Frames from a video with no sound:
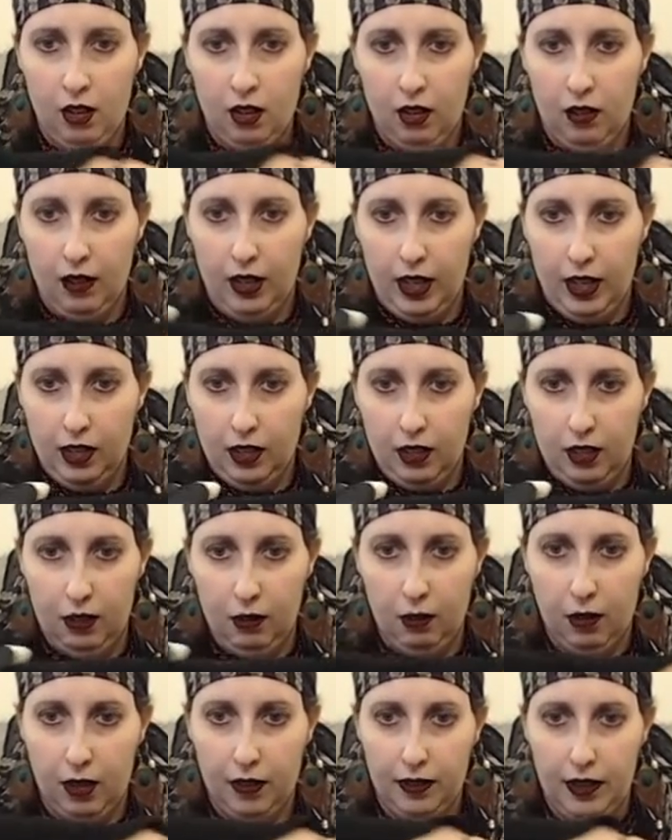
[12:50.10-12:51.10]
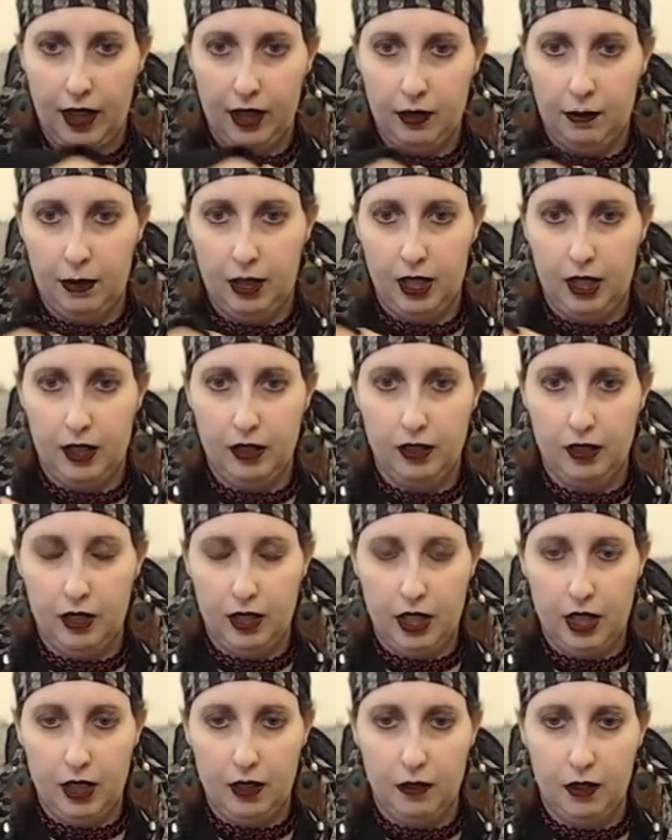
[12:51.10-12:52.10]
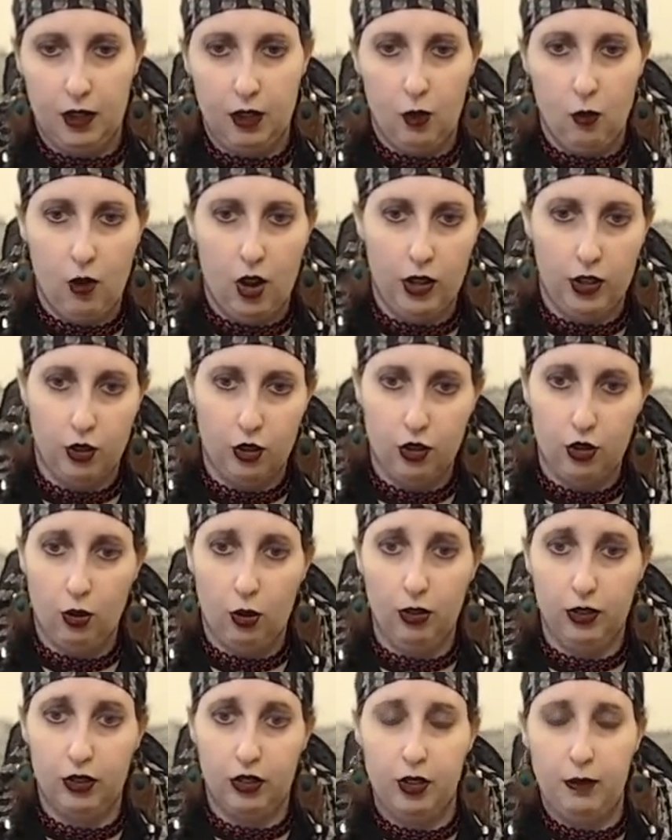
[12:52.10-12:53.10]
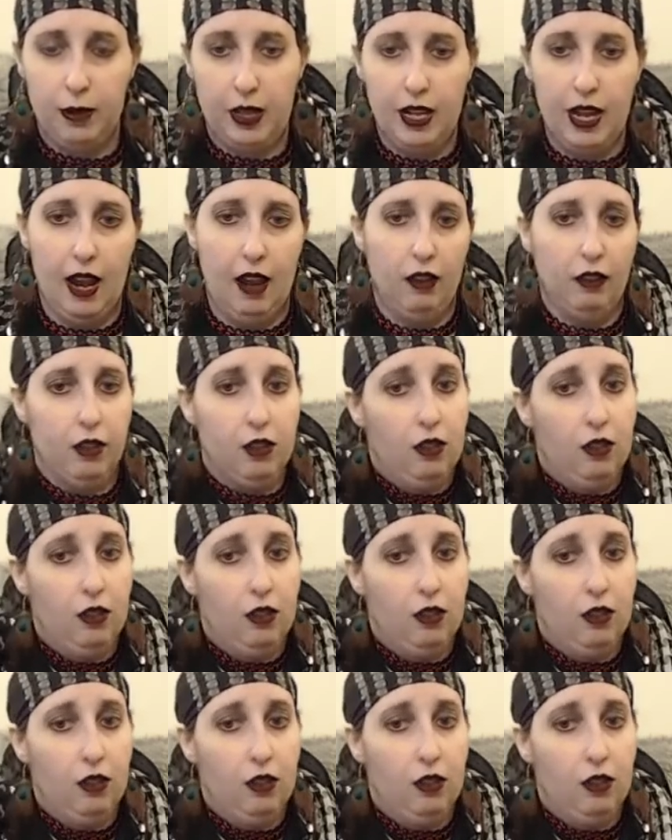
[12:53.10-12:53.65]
right, you want that to be nice and even. You want your shoulder to be down.